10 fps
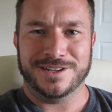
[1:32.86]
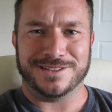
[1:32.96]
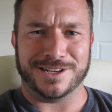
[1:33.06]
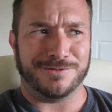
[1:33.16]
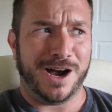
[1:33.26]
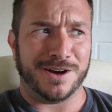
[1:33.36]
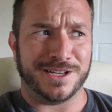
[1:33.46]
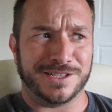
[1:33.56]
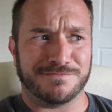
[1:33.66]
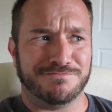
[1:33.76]
like, wow,
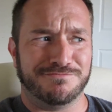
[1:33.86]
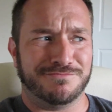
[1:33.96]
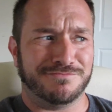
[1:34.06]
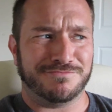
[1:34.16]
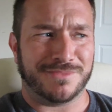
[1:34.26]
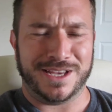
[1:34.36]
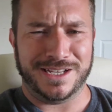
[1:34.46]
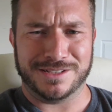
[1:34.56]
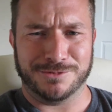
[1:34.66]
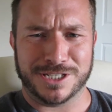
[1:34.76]

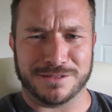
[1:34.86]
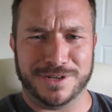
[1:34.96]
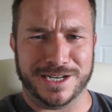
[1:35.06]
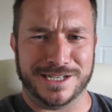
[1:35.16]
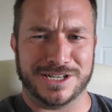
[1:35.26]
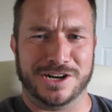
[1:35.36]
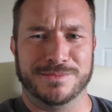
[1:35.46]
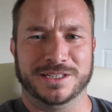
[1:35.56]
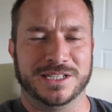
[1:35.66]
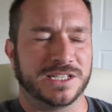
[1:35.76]
he's with somebody and he's talking
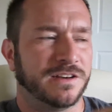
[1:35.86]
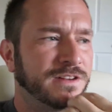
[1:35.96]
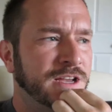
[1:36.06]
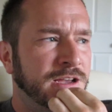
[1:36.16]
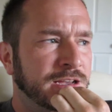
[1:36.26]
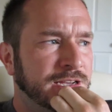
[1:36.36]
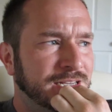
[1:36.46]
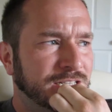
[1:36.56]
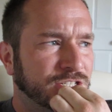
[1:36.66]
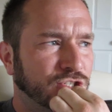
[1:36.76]
about this stuff.
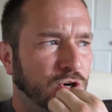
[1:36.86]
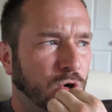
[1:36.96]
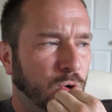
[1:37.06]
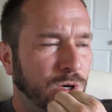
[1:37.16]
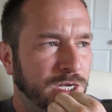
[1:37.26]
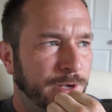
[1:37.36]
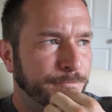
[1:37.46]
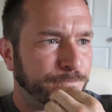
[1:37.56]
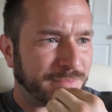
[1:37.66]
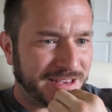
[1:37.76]
So,
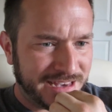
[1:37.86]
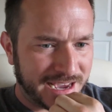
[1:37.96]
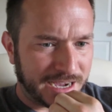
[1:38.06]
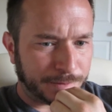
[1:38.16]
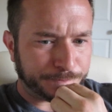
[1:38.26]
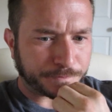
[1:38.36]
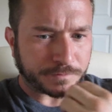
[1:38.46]
yeah.